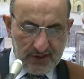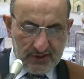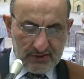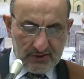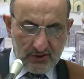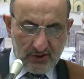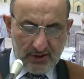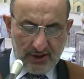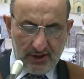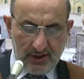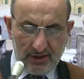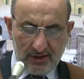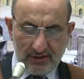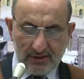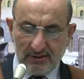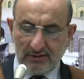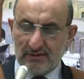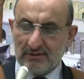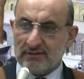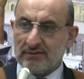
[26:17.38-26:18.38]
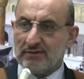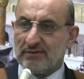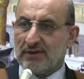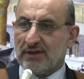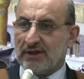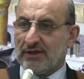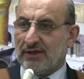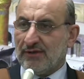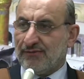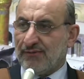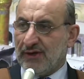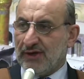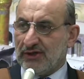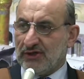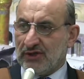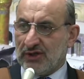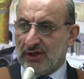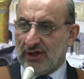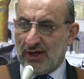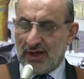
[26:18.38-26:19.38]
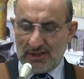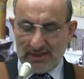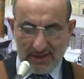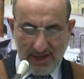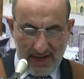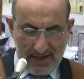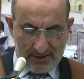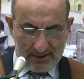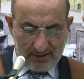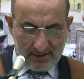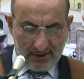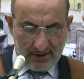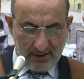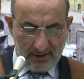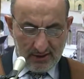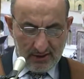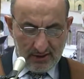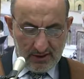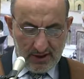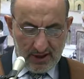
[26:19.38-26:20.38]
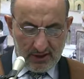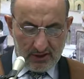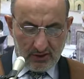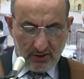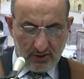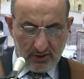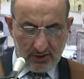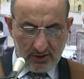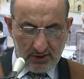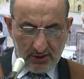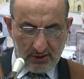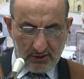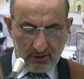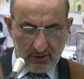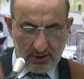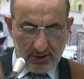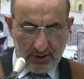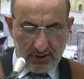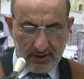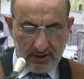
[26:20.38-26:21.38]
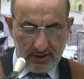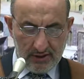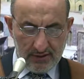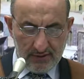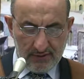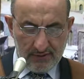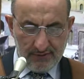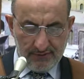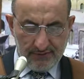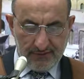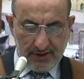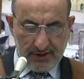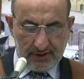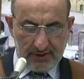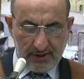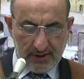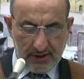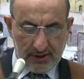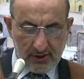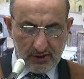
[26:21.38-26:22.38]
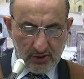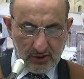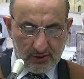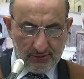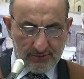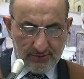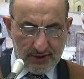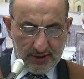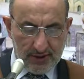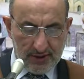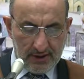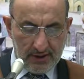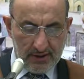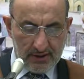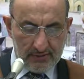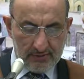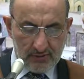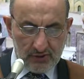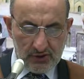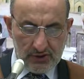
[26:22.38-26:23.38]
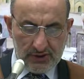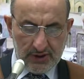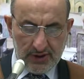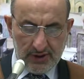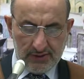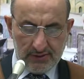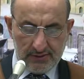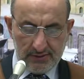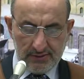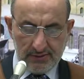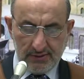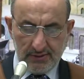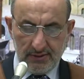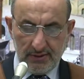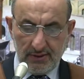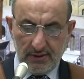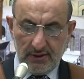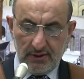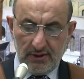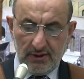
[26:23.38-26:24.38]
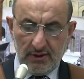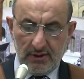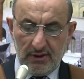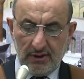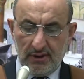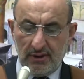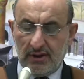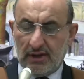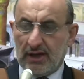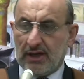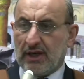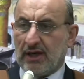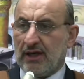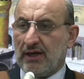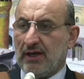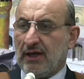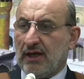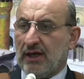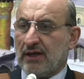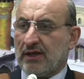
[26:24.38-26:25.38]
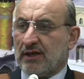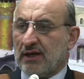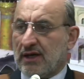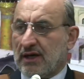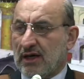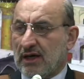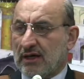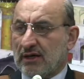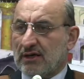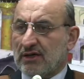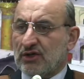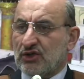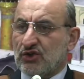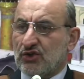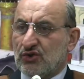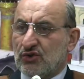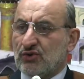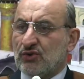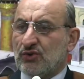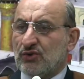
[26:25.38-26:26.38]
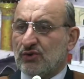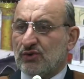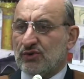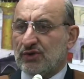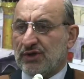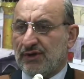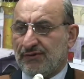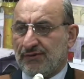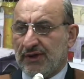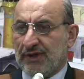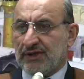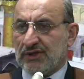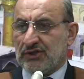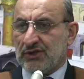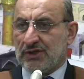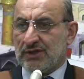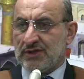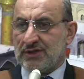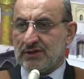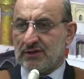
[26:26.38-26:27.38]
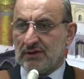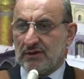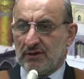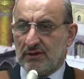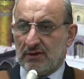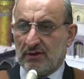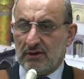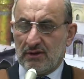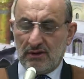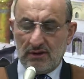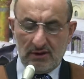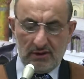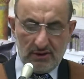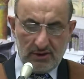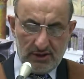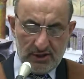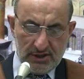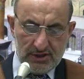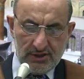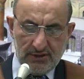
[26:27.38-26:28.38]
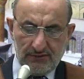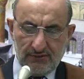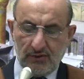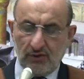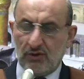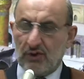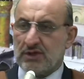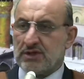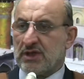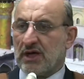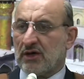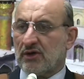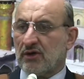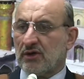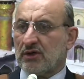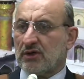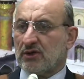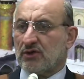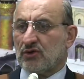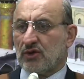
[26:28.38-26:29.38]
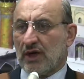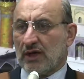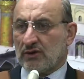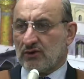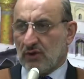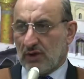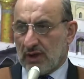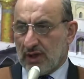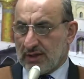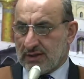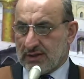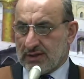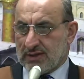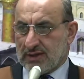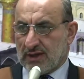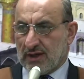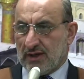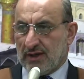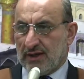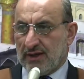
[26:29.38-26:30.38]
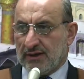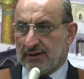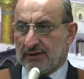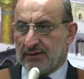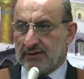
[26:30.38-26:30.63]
So here the definition is acting according to the verdict of a mujtahid. Again, here there are two definitions. This view is according to Ayatollah Sistani.